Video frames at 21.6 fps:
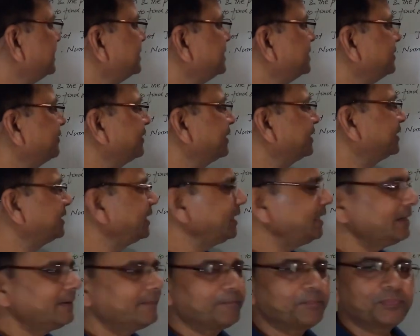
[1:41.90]
which
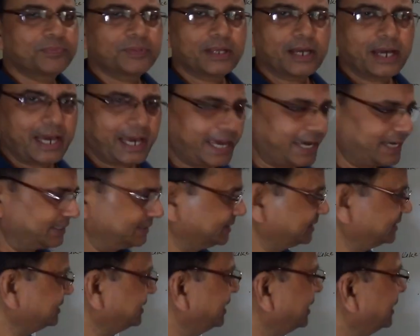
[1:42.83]
Jivanti
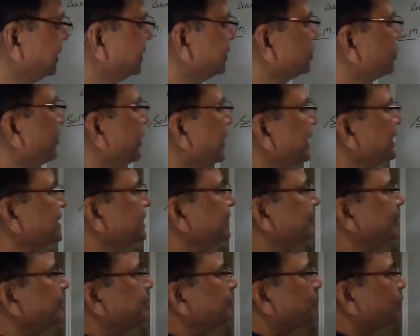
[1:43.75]
has. So what is
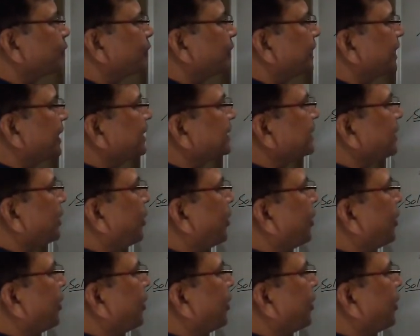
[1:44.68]
given? Product